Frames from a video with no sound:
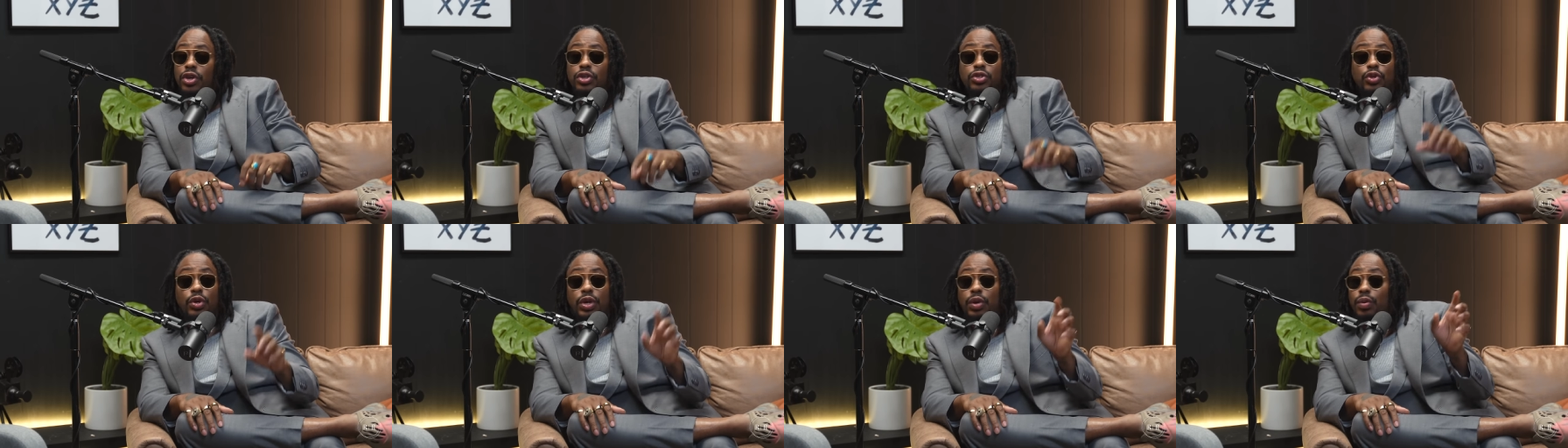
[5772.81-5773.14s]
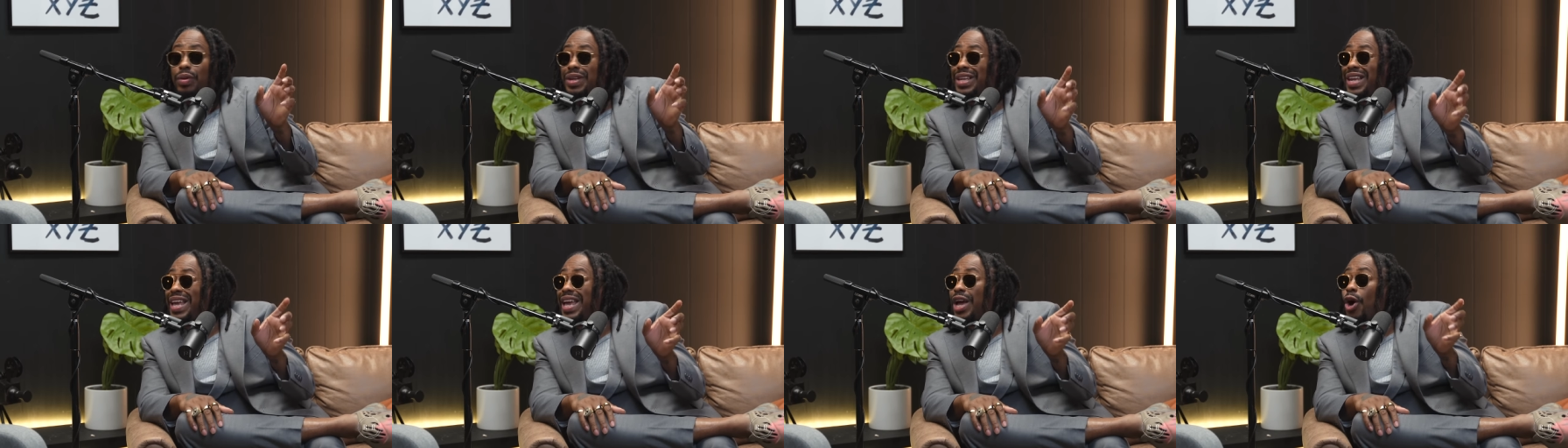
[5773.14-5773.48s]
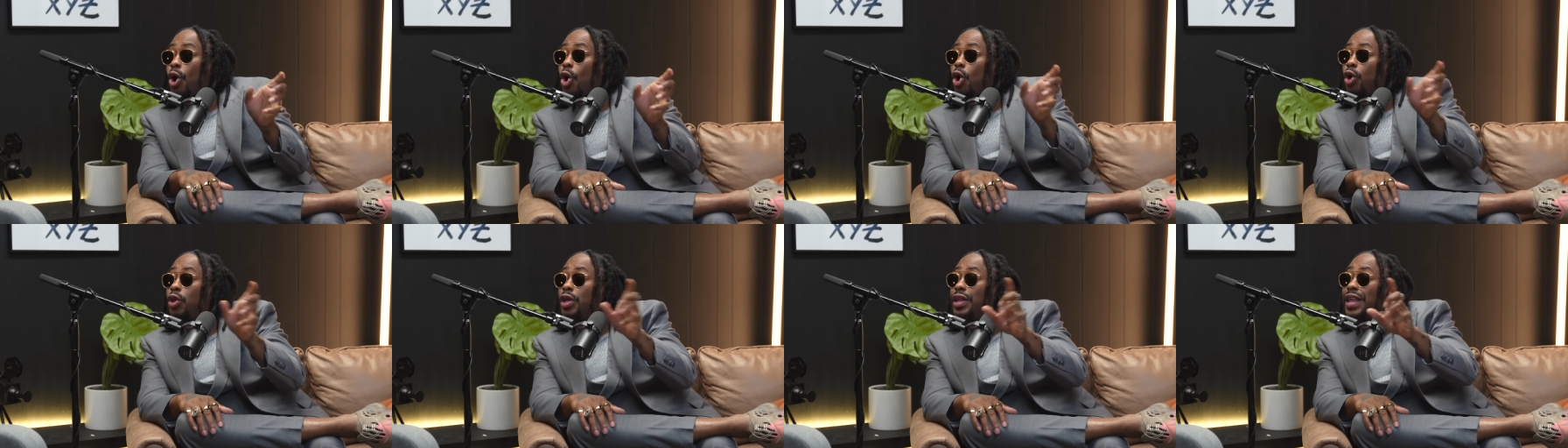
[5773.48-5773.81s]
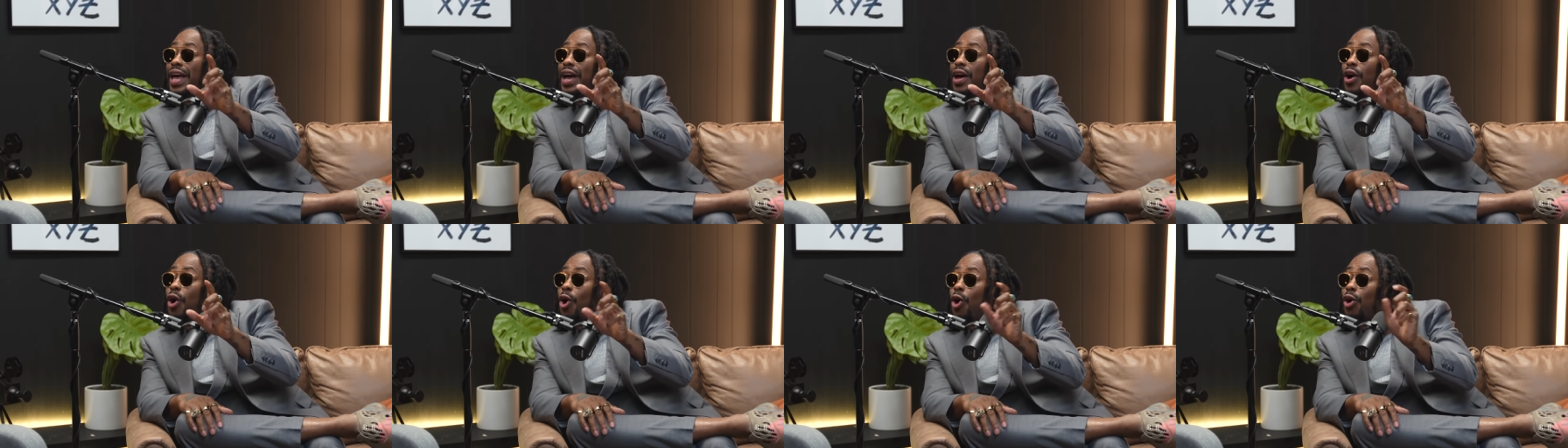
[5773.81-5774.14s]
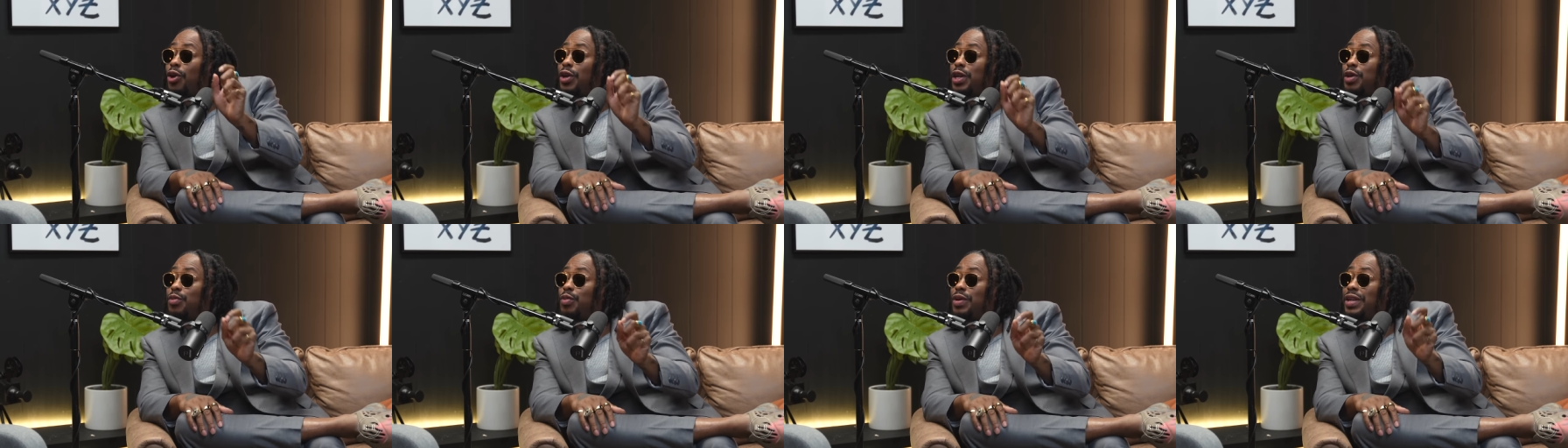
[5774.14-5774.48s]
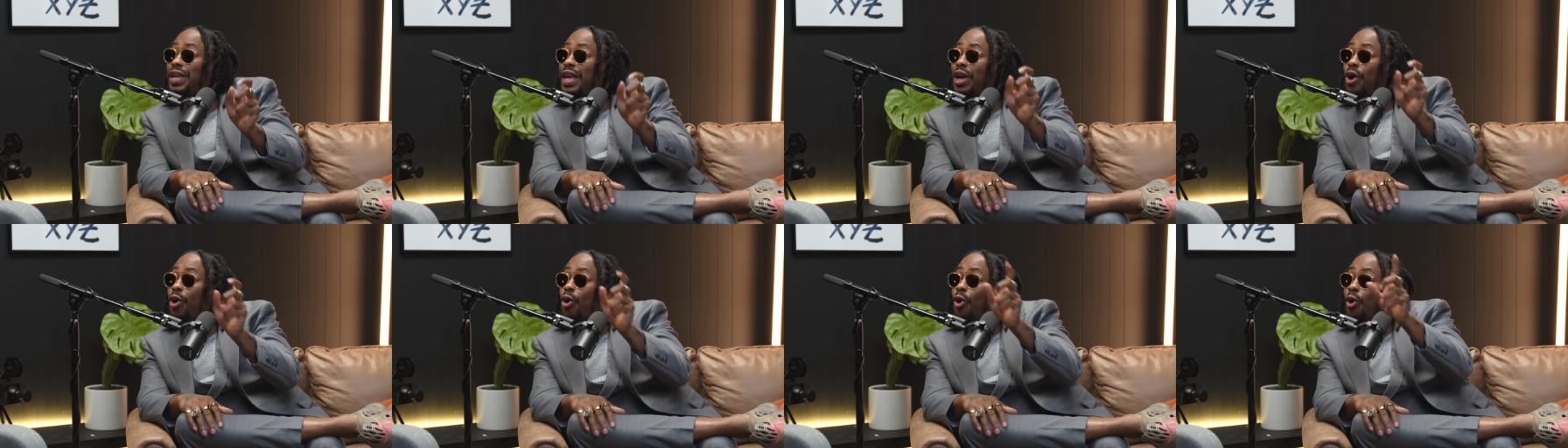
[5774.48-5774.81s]
So he would lay all of that, he would
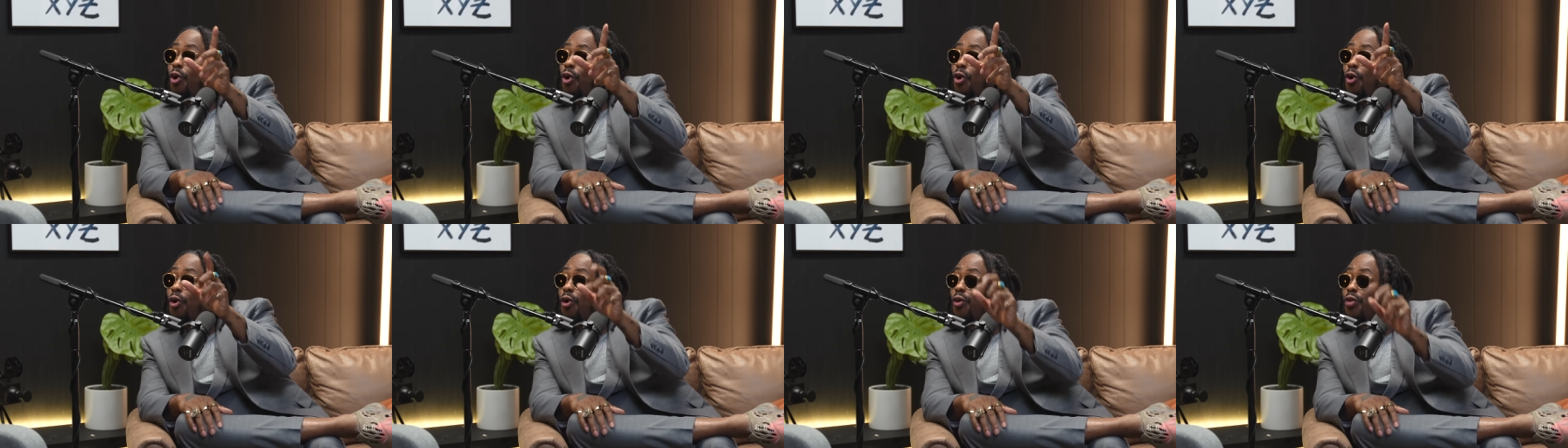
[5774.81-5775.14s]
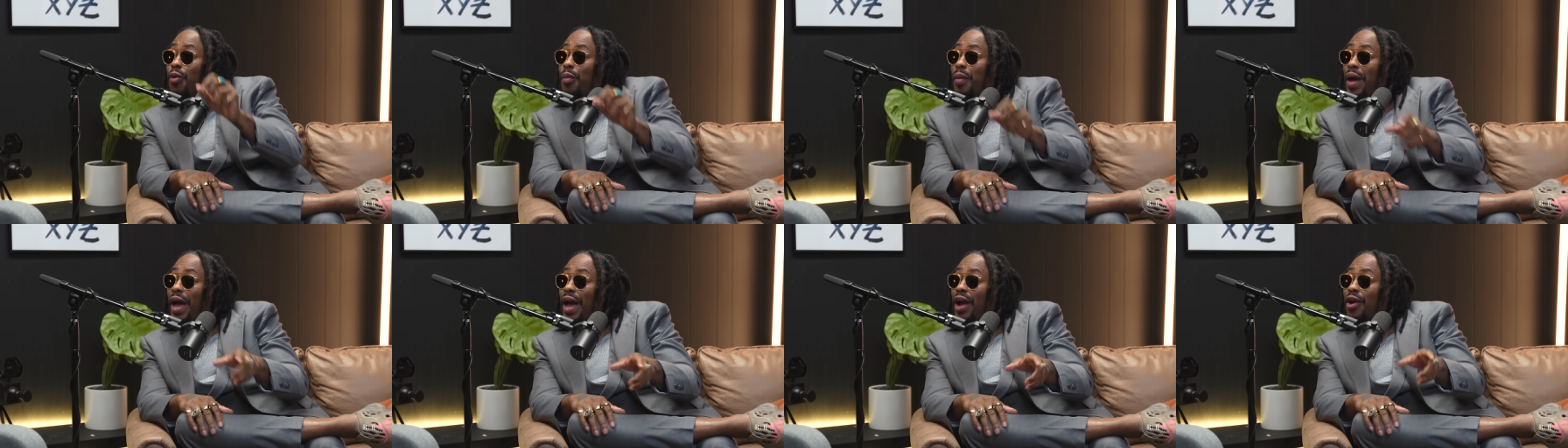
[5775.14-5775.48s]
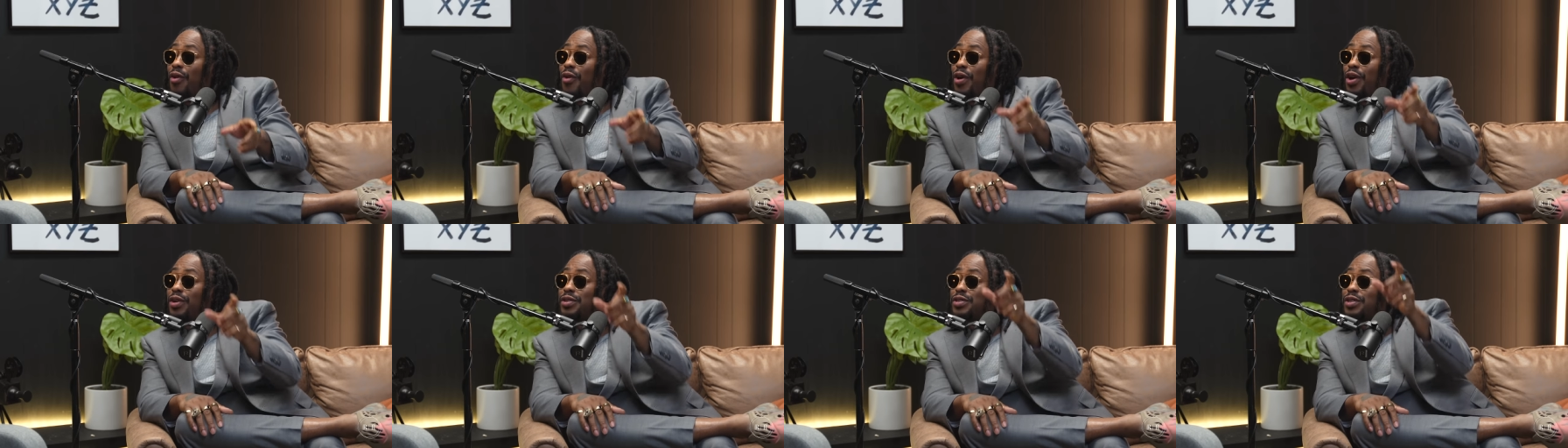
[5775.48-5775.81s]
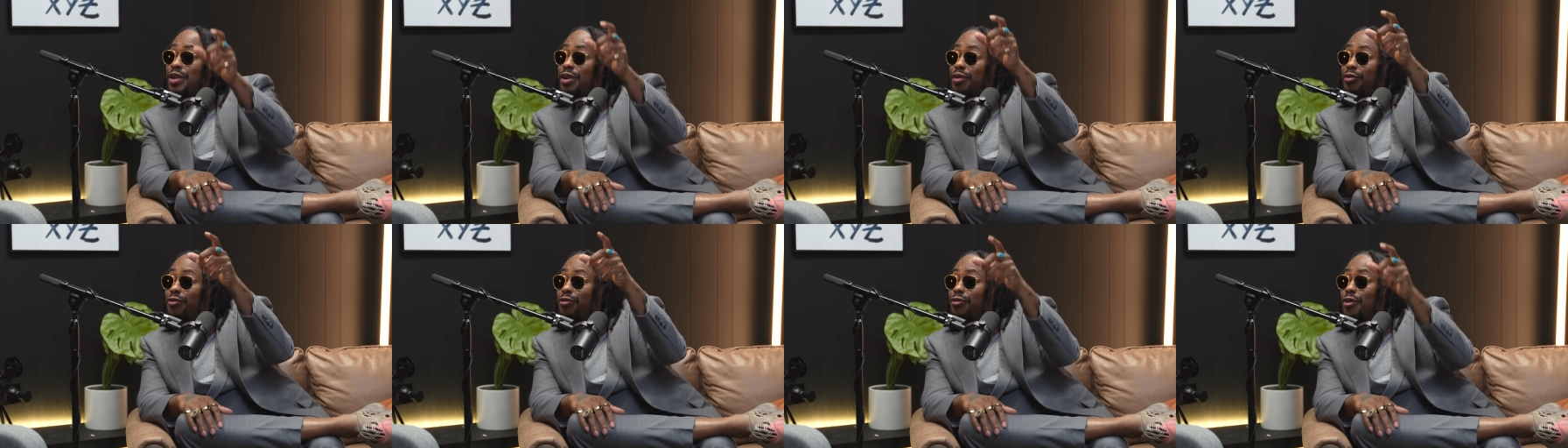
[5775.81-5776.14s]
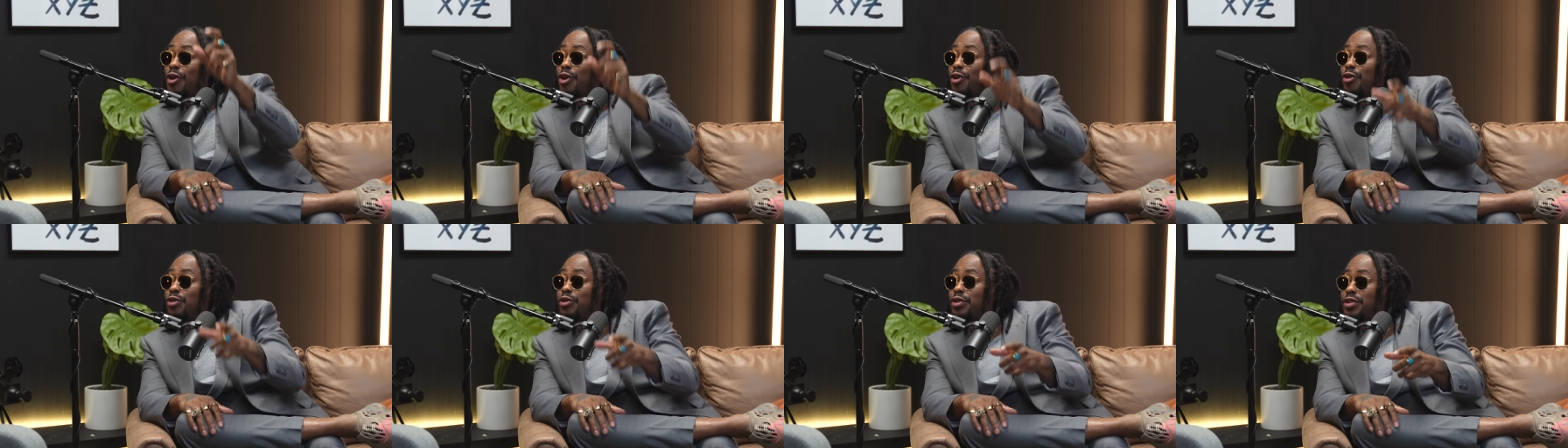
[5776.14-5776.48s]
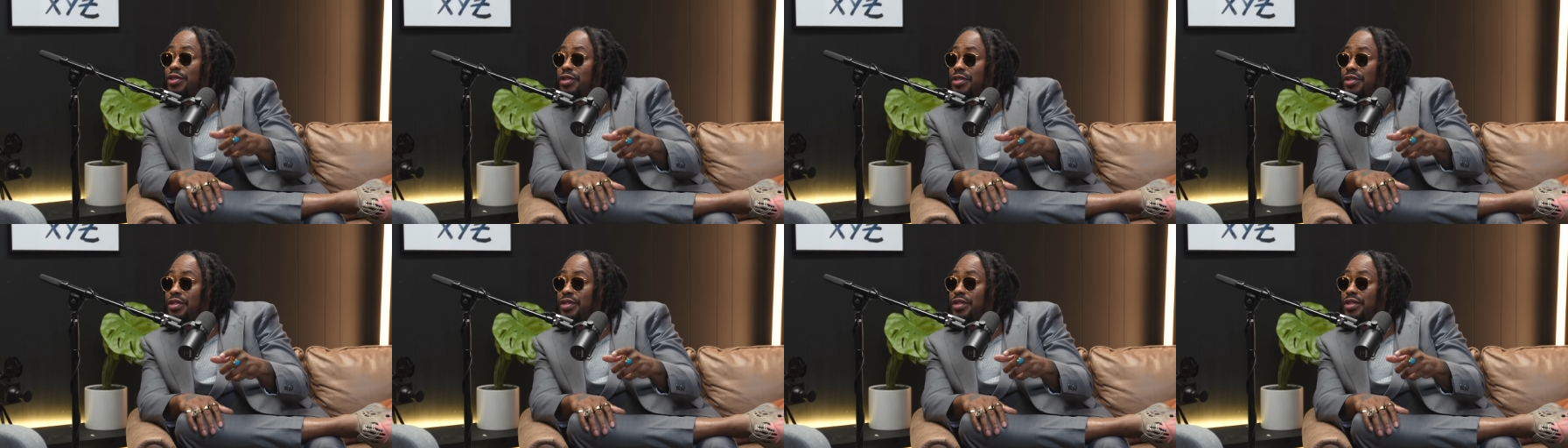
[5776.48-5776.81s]
lay all the background
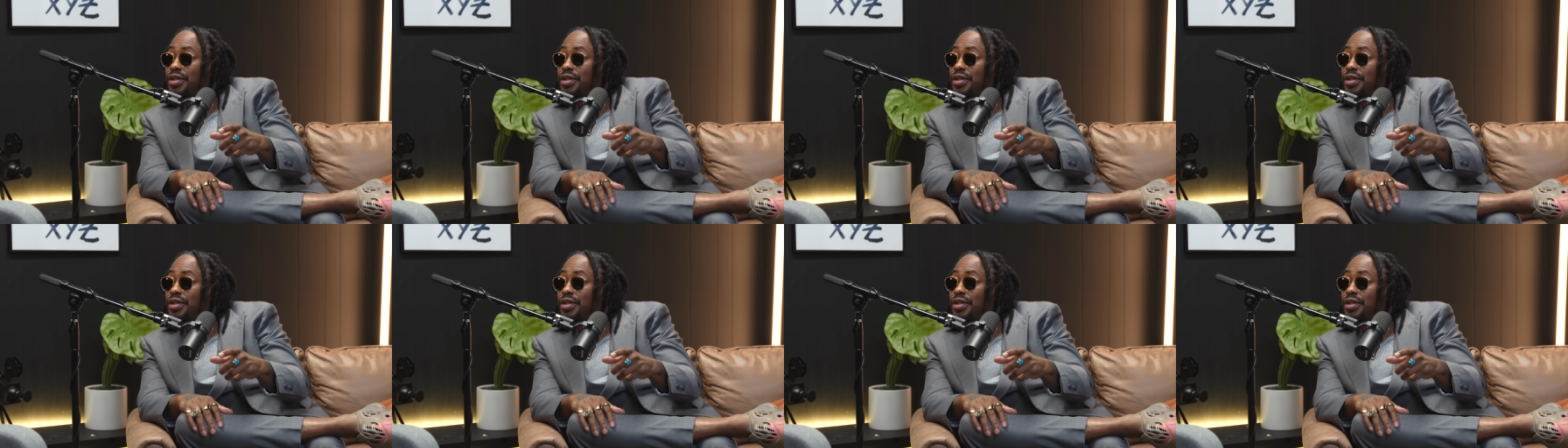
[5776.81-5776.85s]
first.